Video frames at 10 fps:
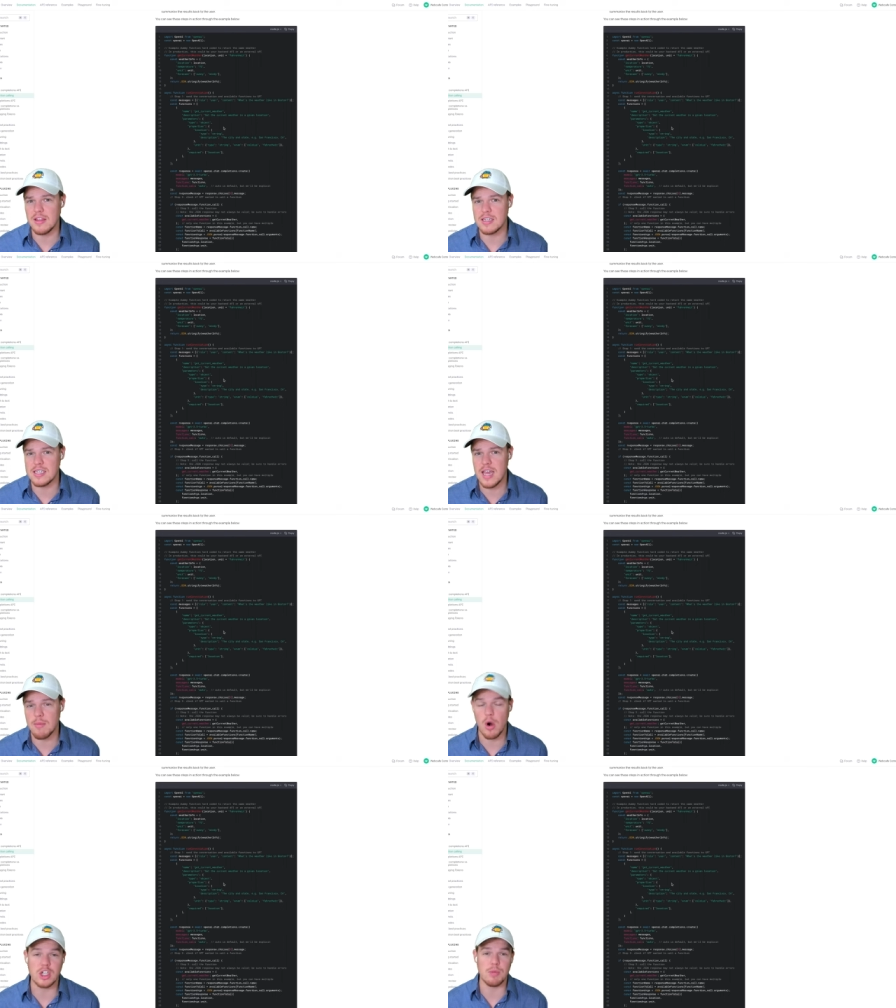the same,
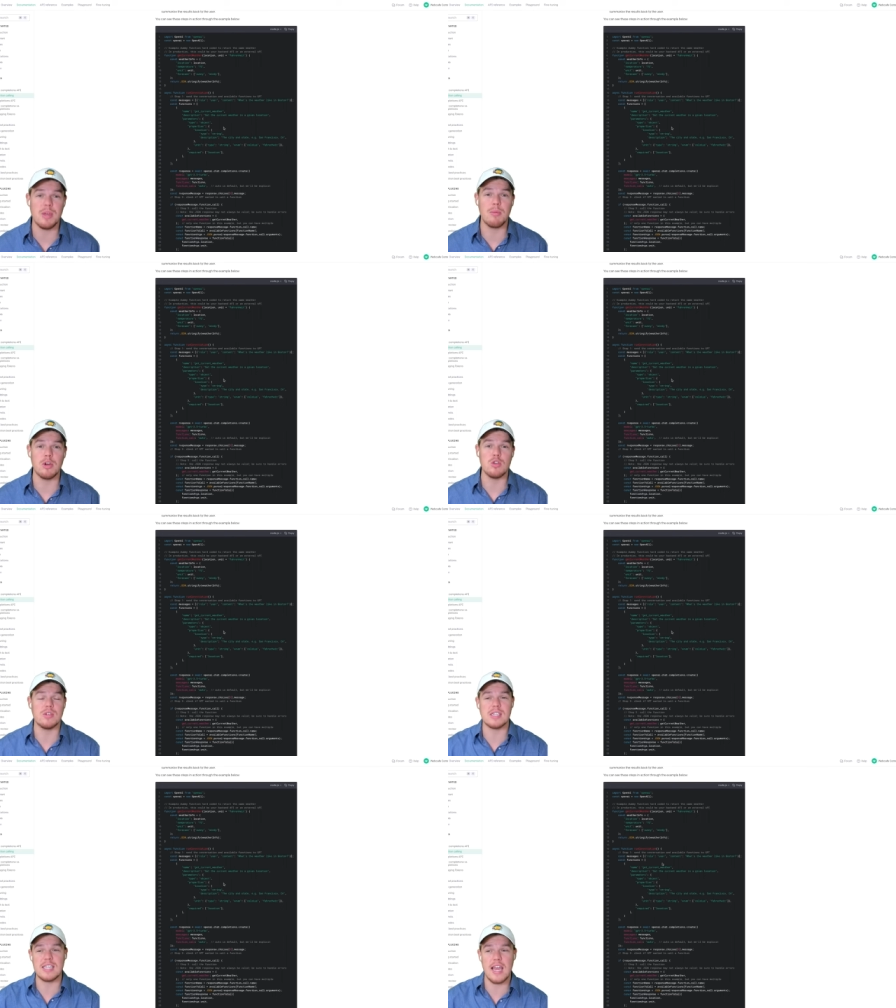or I should be able to use
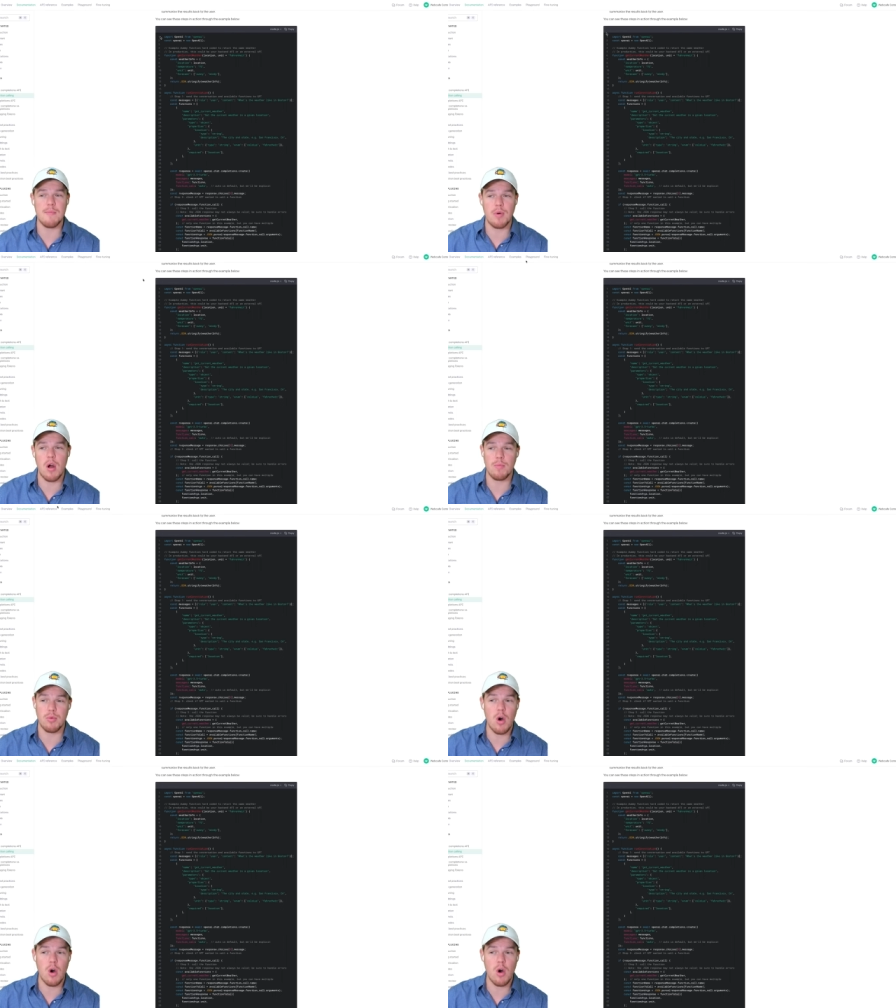the same prompt